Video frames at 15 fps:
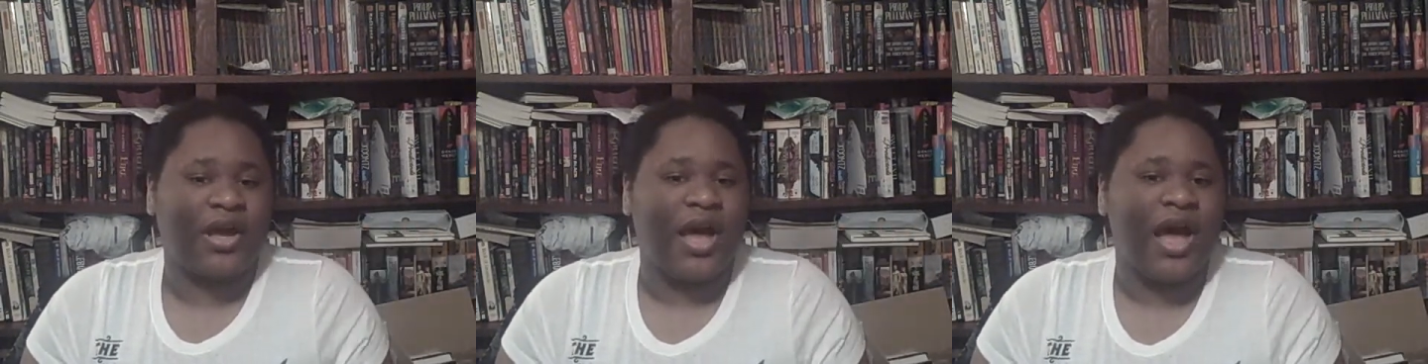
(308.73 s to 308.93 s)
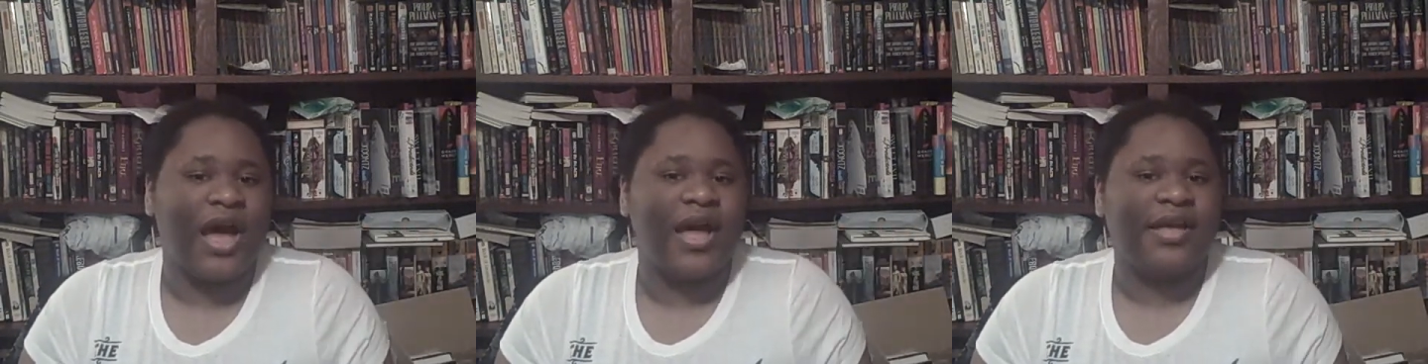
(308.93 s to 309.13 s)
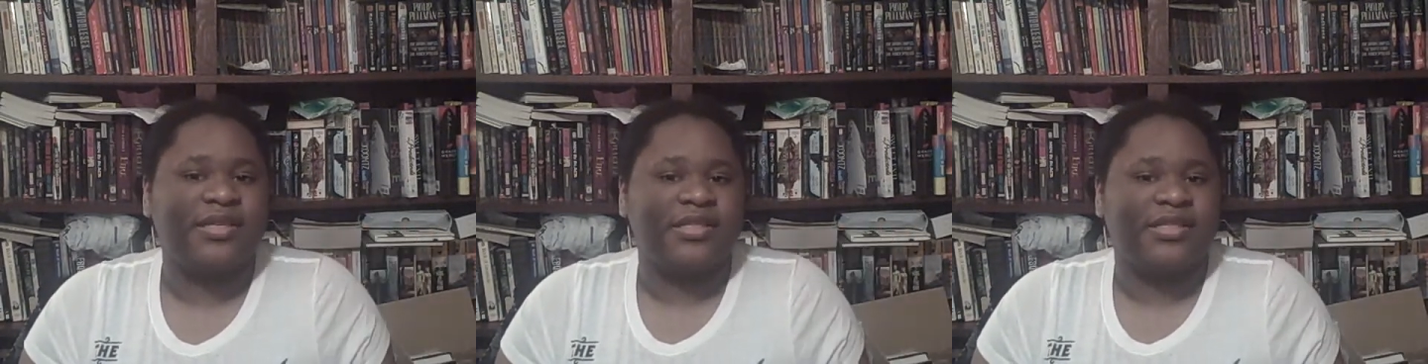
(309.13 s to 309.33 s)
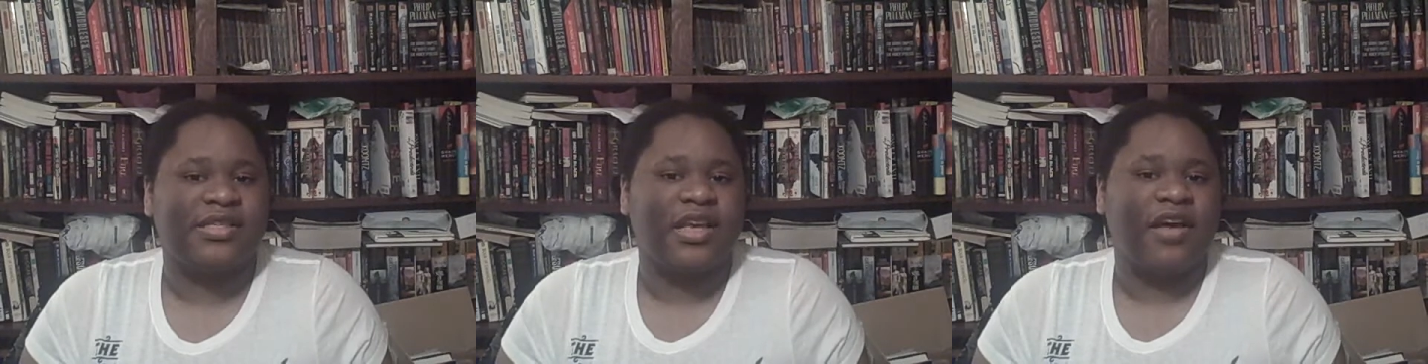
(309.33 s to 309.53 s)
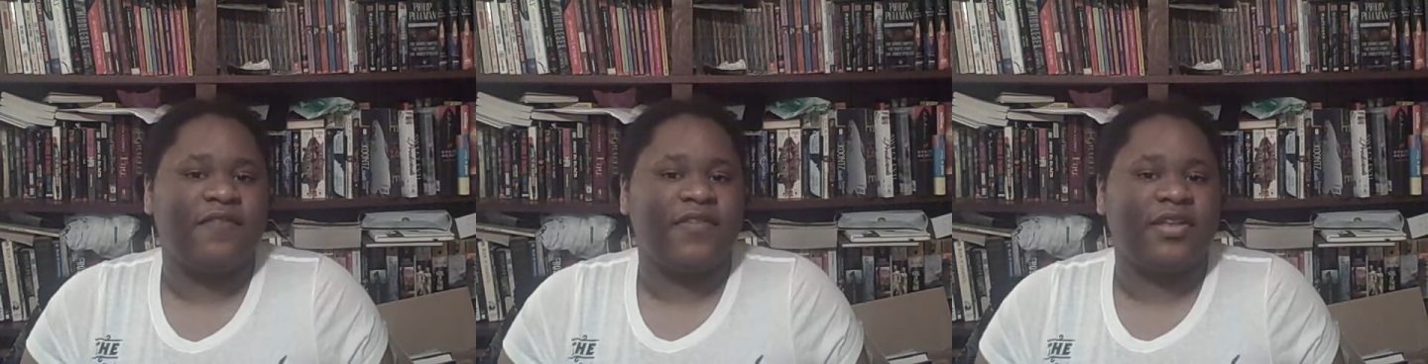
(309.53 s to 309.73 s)
guides and
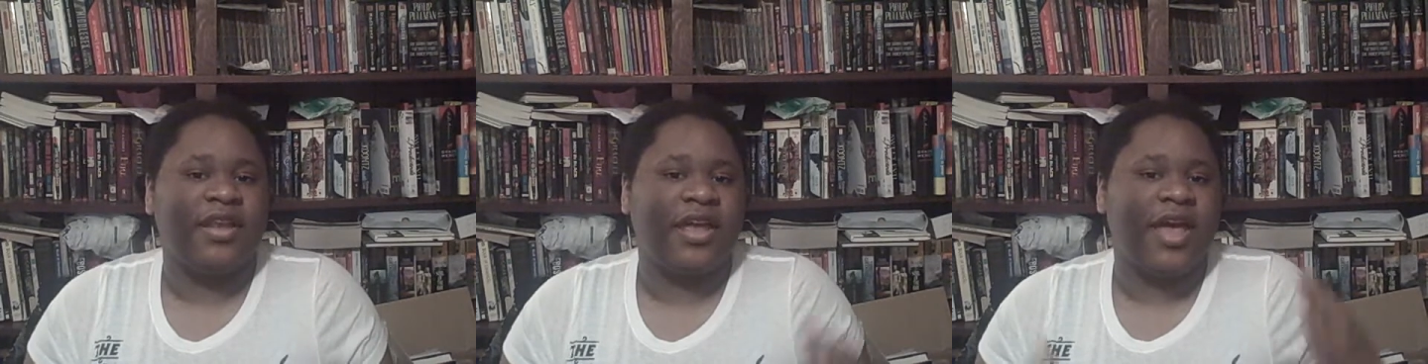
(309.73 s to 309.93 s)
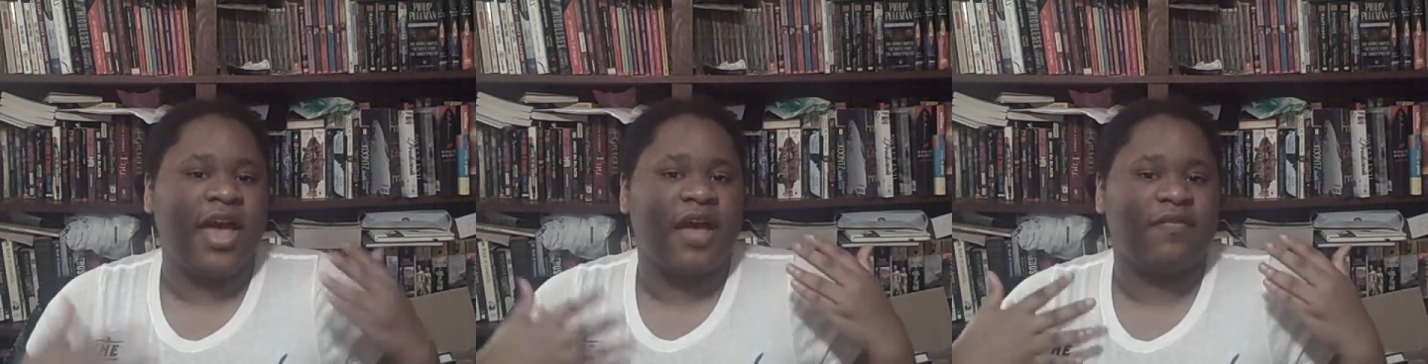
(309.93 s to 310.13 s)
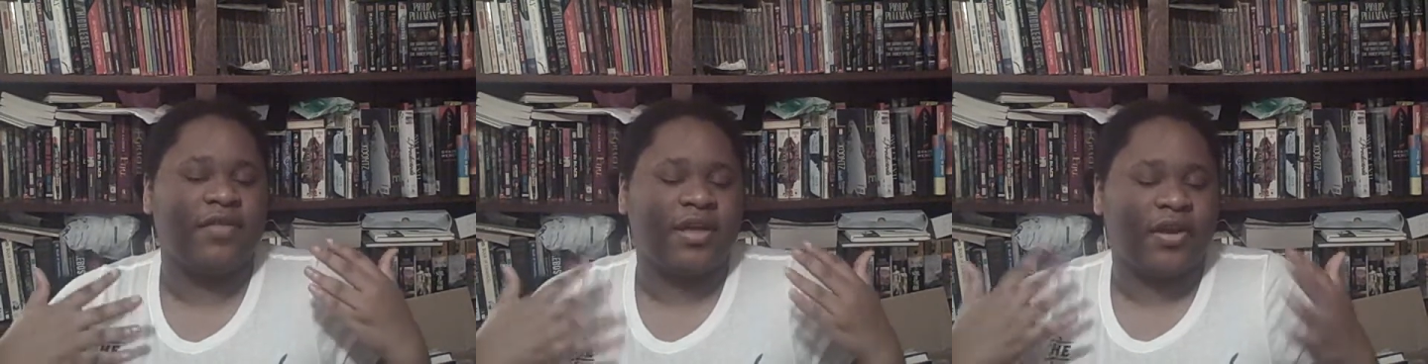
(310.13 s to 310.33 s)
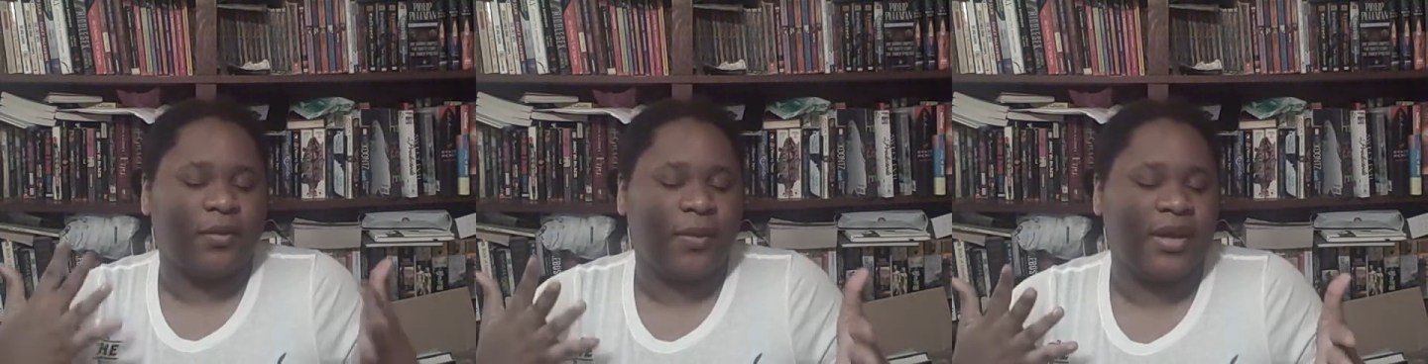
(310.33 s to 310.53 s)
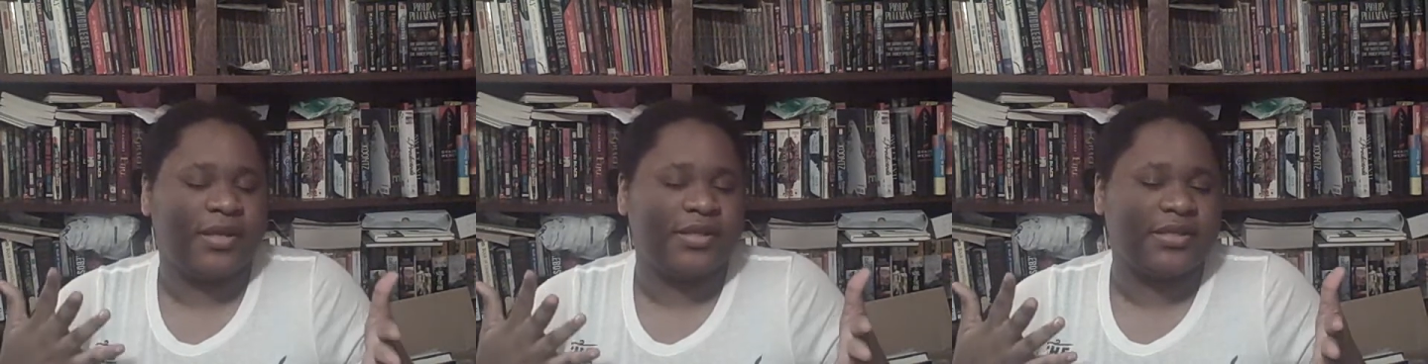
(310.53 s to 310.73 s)
stuff, and they have like a
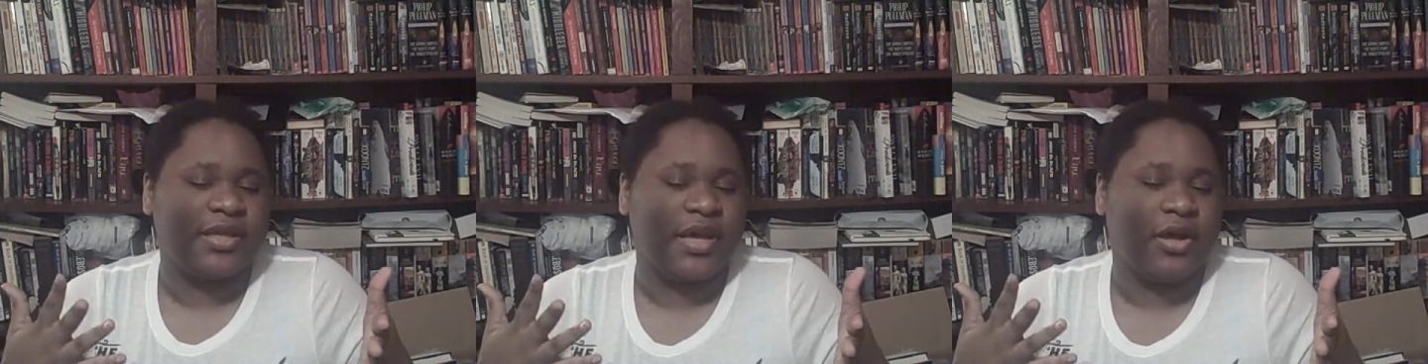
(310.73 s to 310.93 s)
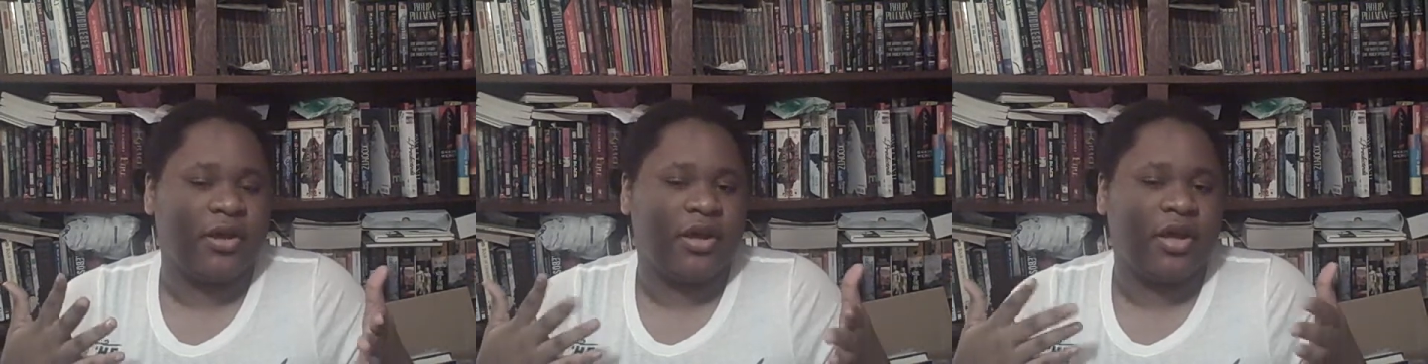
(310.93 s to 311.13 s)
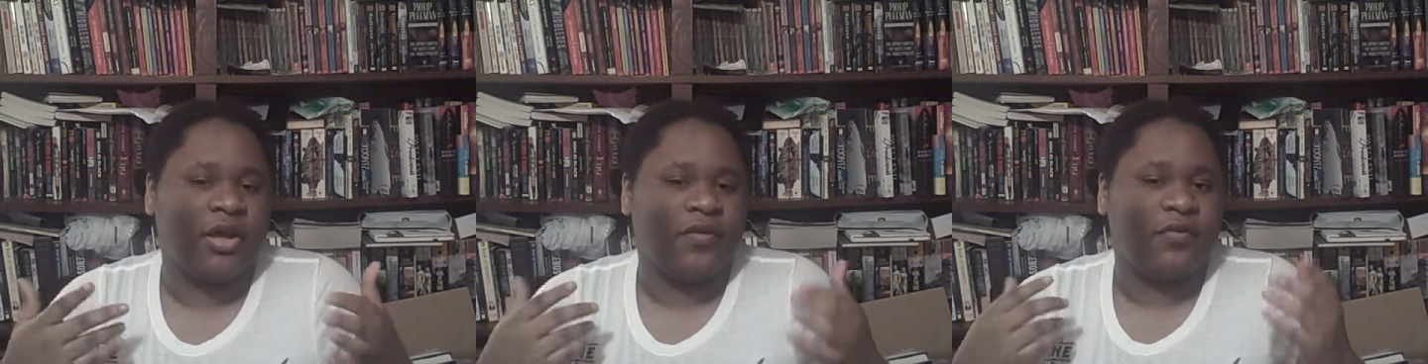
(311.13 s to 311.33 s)
rating scale